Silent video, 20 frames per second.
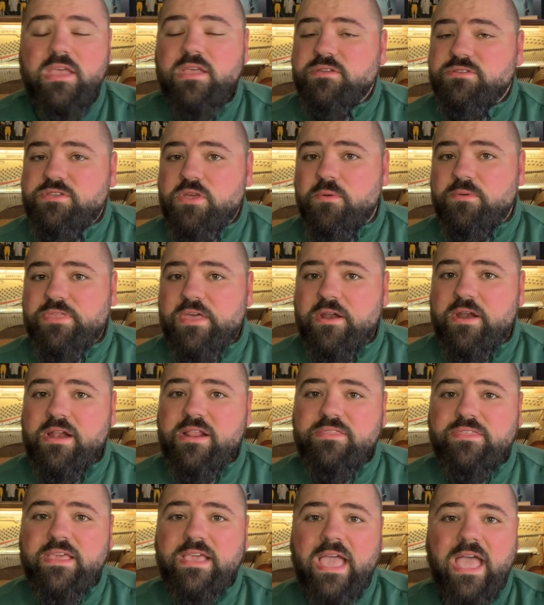So without
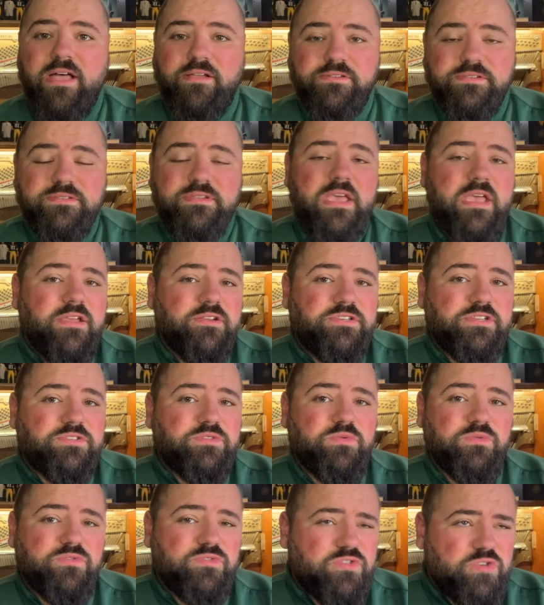anything else,
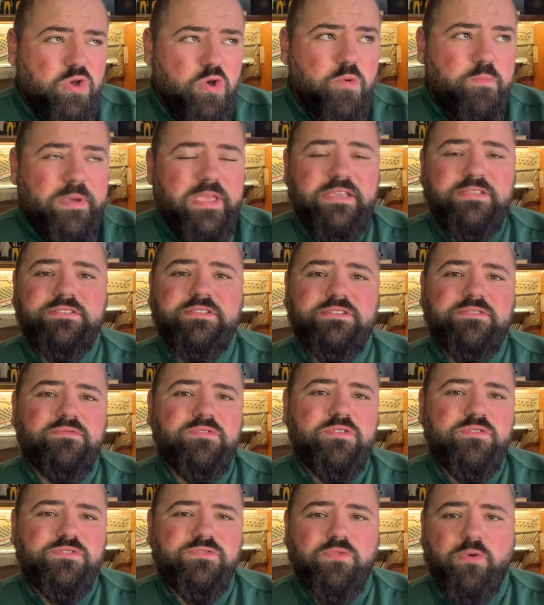just two pieces of
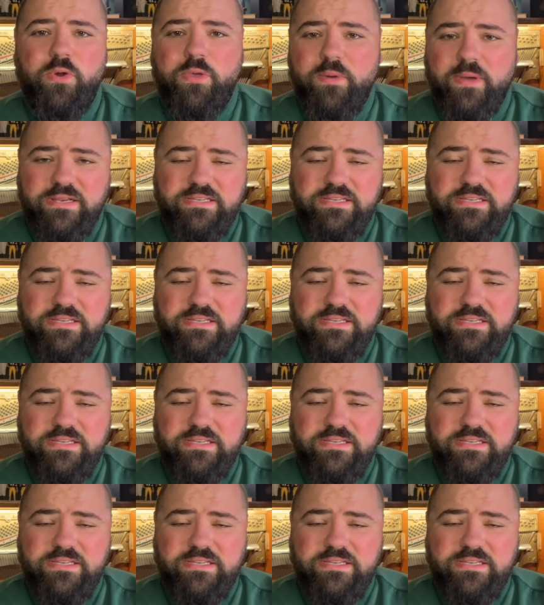news for you.